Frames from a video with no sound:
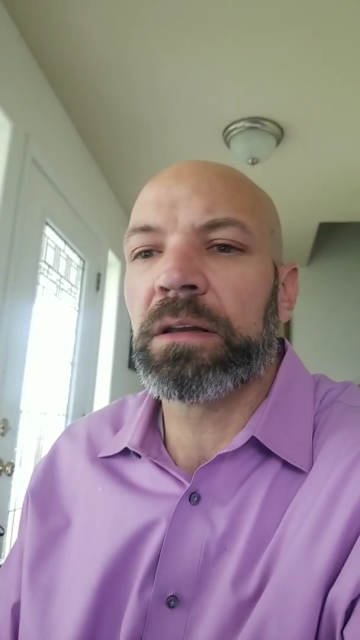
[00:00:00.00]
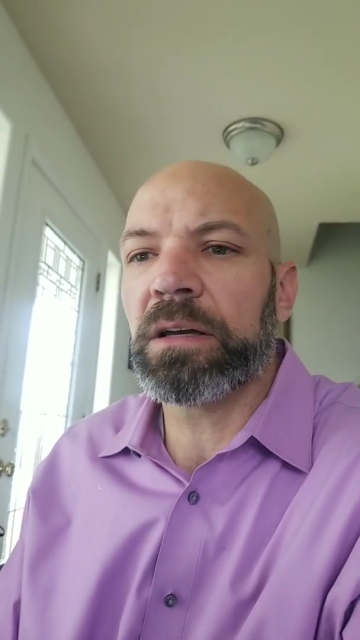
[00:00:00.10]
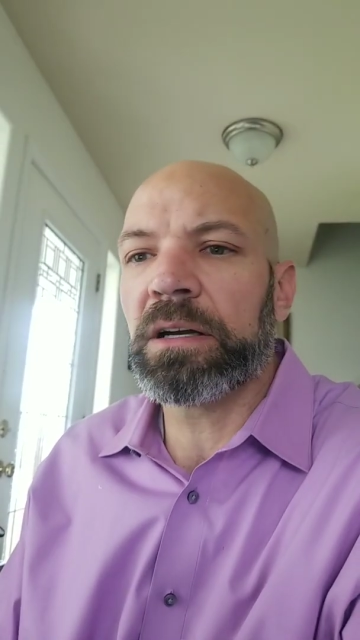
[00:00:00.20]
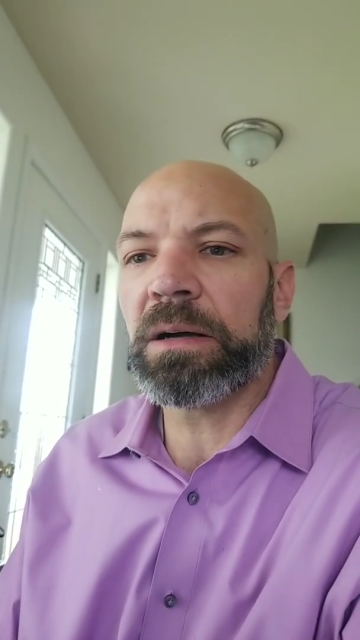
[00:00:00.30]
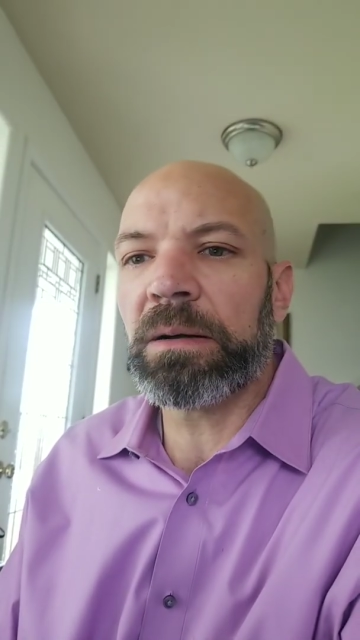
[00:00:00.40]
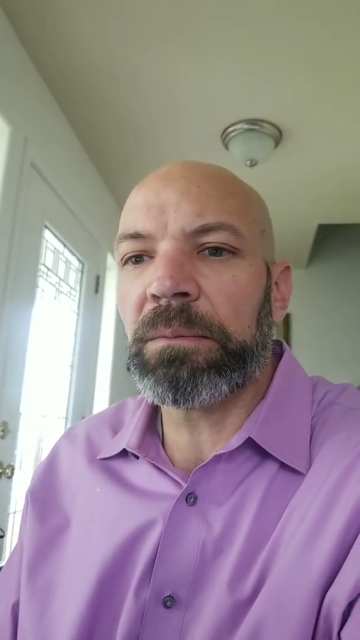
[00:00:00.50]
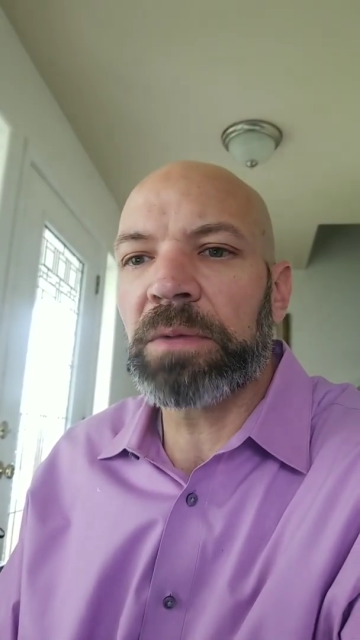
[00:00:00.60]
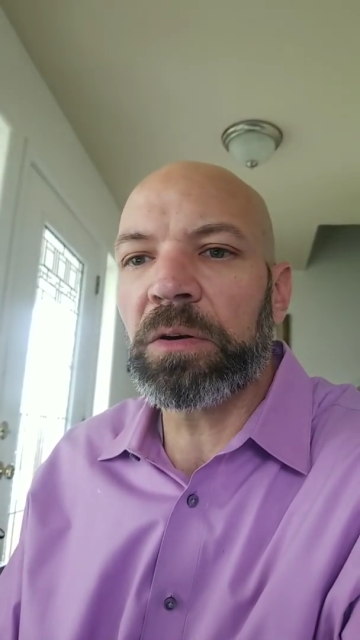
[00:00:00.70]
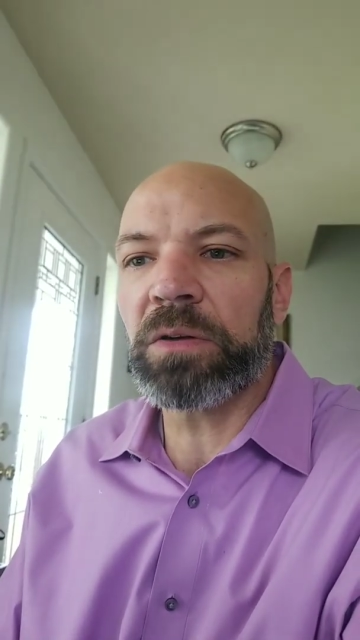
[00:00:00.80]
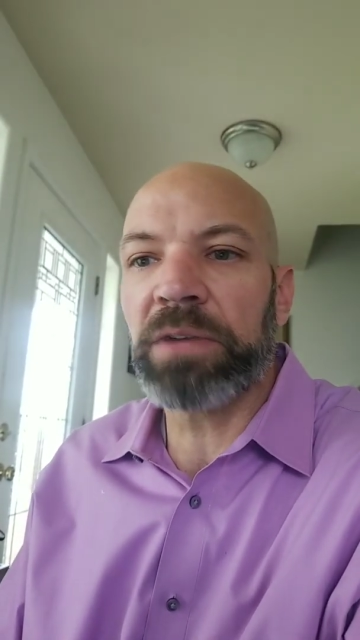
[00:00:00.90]

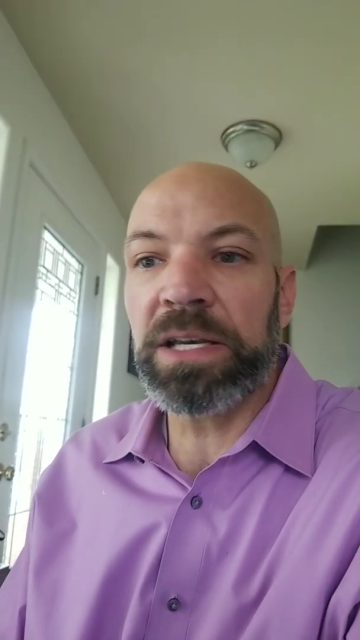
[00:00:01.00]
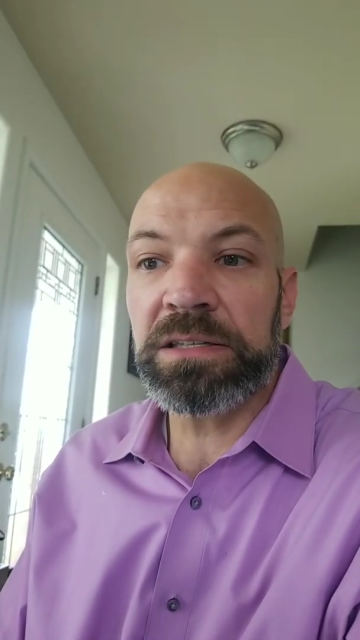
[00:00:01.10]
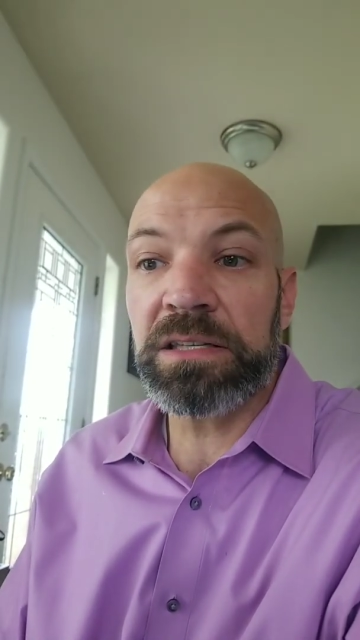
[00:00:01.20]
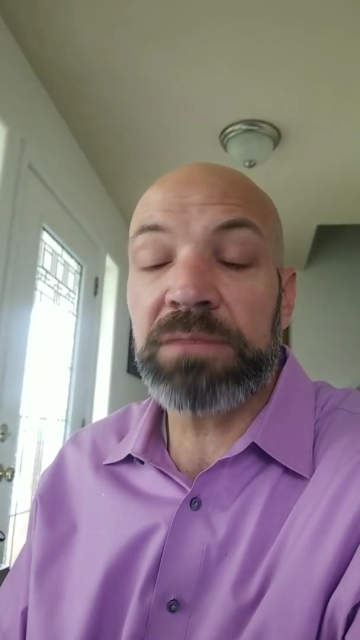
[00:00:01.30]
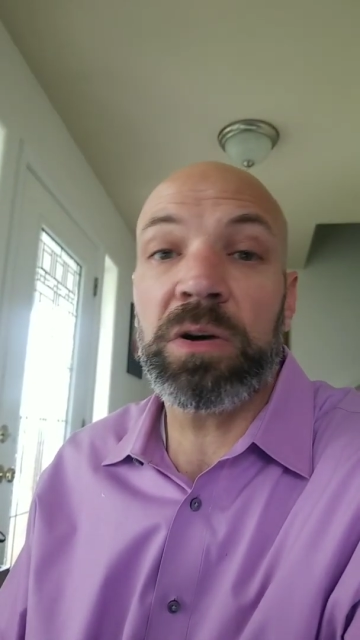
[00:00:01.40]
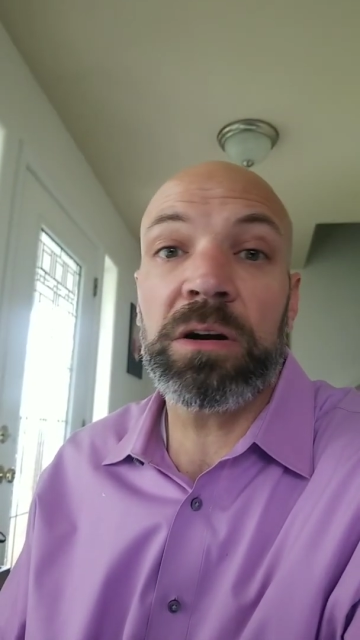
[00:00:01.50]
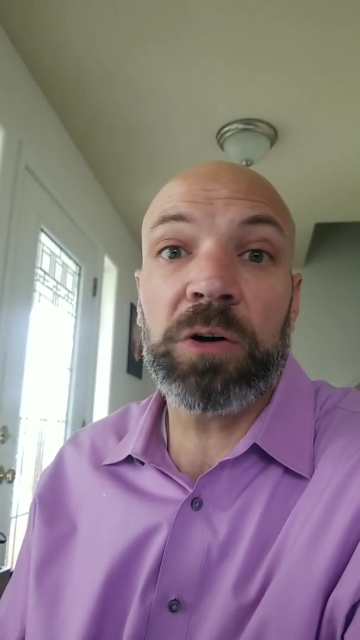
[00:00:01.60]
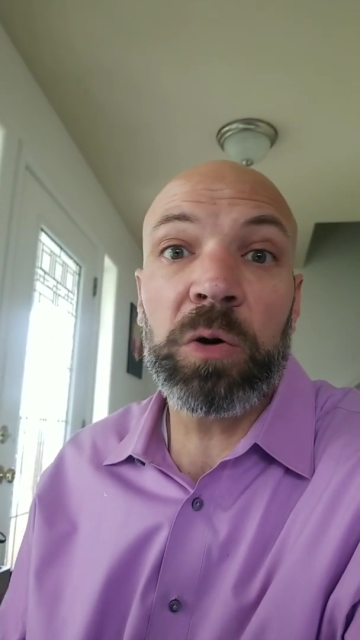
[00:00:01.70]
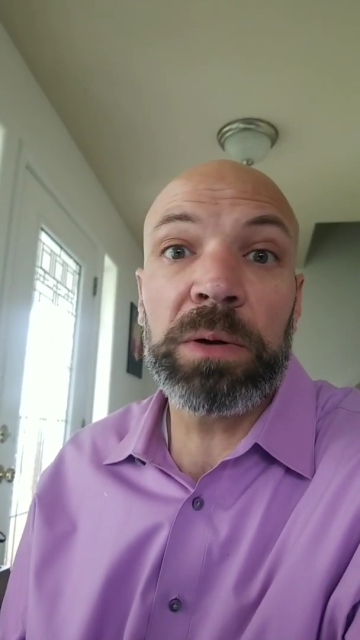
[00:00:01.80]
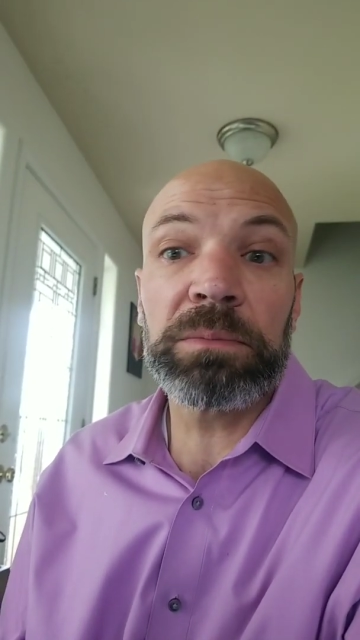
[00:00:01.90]
Invest in smart home